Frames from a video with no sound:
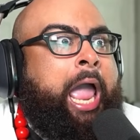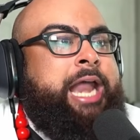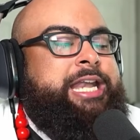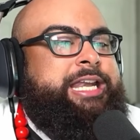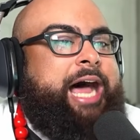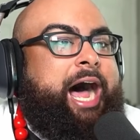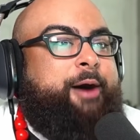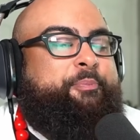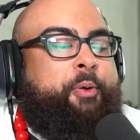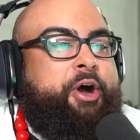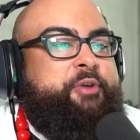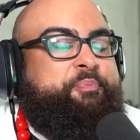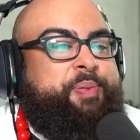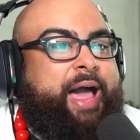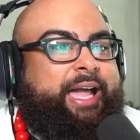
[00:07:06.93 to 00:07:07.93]
Nah,
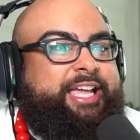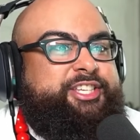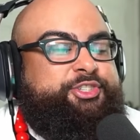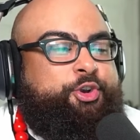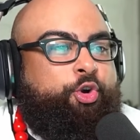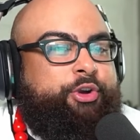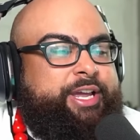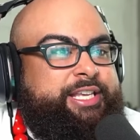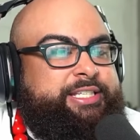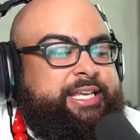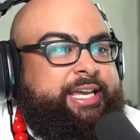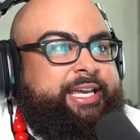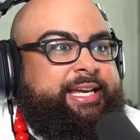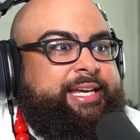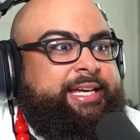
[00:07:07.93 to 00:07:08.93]
Point Black is
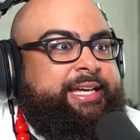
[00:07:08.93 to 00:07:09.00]
crazy.